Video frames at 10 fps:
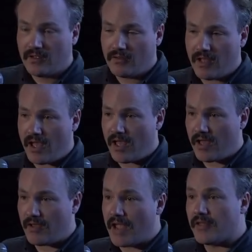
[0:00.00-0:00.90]

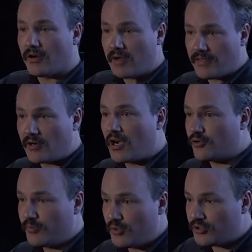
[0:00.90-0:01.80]
uh, and, their, and their
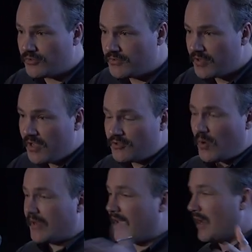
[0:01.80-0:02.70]
contributions. So
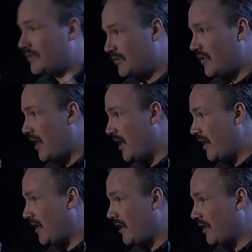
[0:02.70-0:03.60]
I can't,
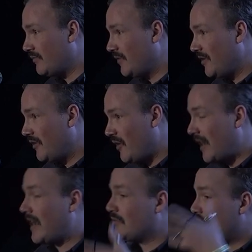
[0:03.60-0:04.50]
uh, I
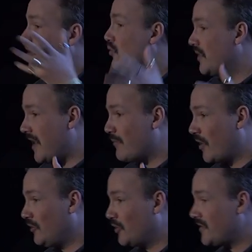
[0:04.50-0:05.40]
can't tell you what that
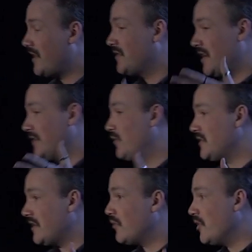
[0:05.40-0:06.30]
model looks like because I, cause
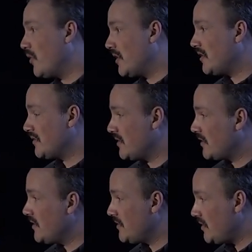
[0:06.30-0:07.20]
I don't know and it doesn't
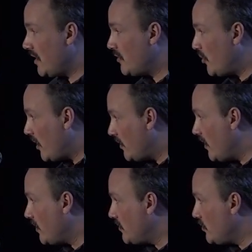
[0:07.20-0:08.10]
exist yet, but I'd
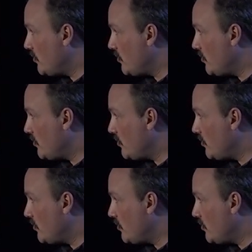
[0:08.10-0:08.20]
like, to,